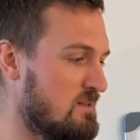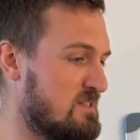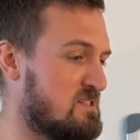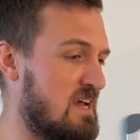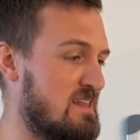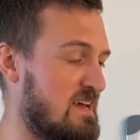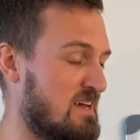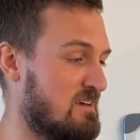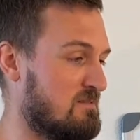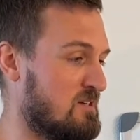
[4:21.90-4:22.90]
let's say
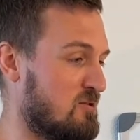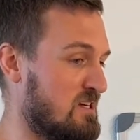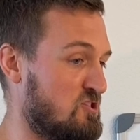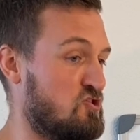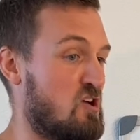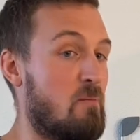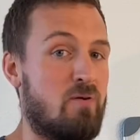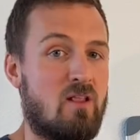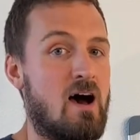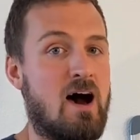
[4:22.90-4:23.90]
they, you know, they
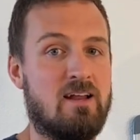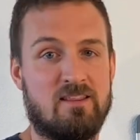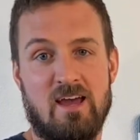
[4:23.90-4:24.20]
jump a lot and